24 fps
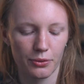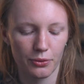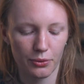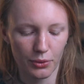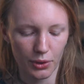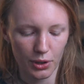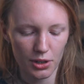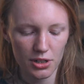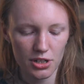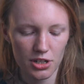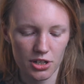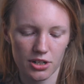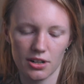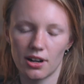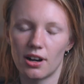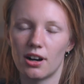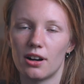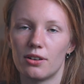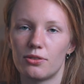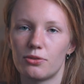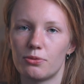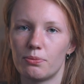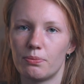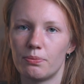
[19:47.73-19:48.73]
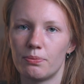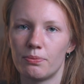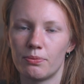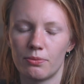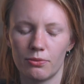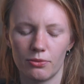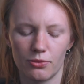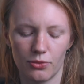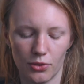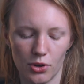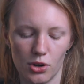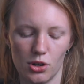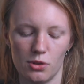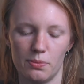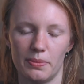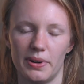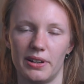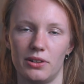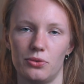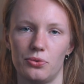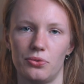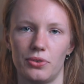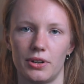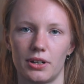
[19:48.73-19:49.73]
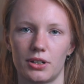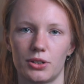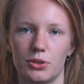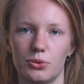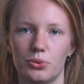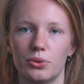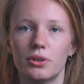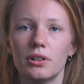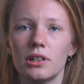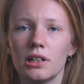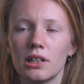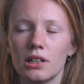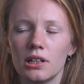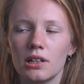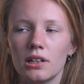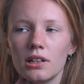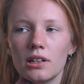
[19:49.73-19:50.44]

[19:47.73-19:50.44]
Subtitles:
Wollschaf Wollmanufaktur.